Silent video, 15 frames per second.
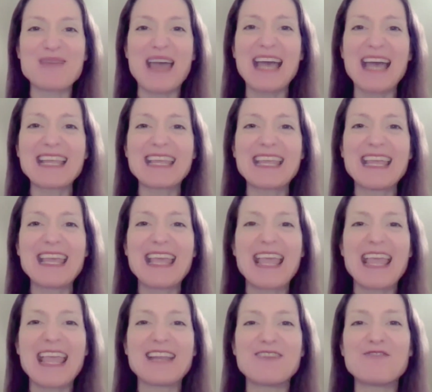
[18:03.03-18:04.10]
back.
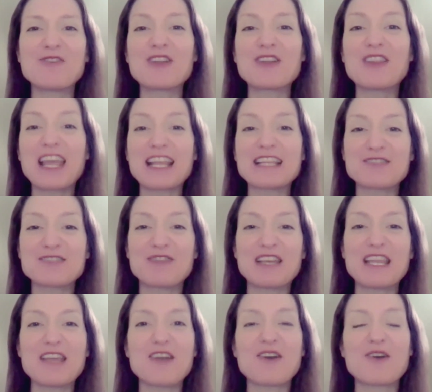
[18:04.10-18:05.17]
And if you could like this
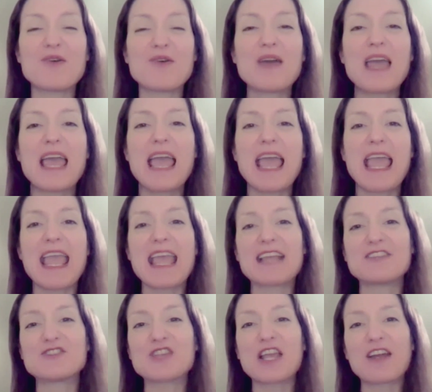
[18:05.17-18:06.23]
video
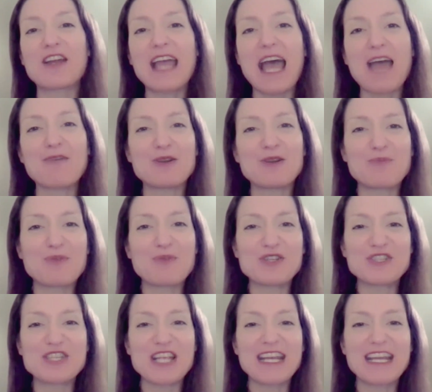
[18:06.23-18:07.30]
and share it, I would
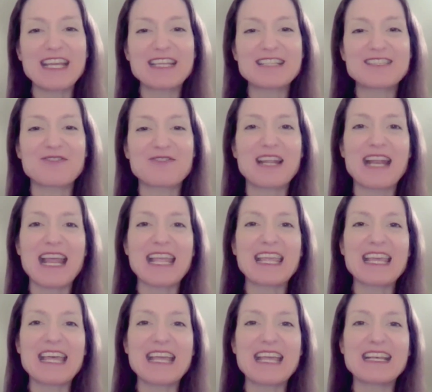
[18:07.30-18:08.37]
appreciate it, so that I
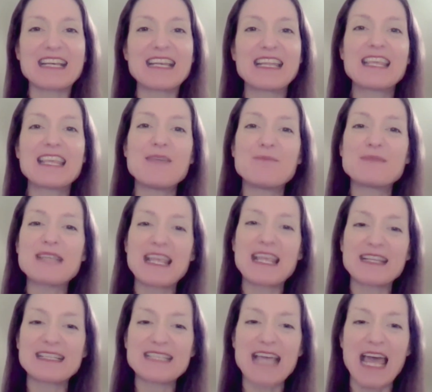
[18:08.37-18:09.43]
can keep taking
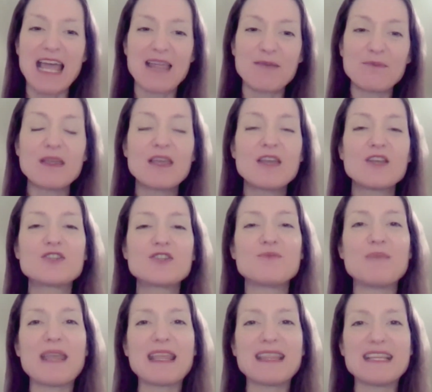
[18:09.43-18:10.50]
the time to
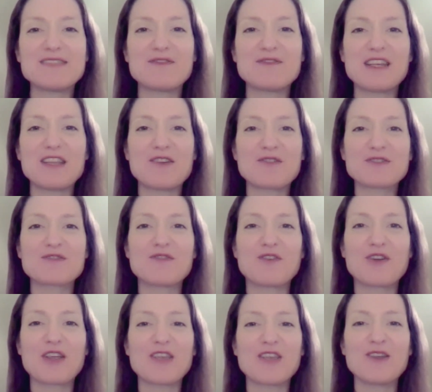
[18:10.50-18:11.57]
make these videos
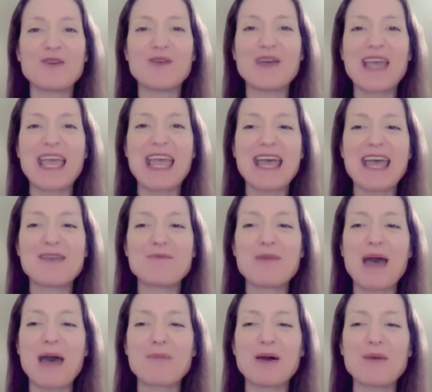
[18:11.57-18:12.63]
for you and
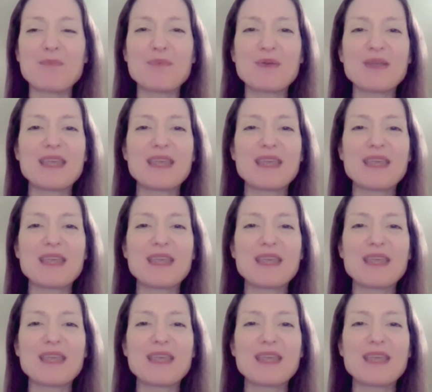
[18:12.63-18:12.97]
pop up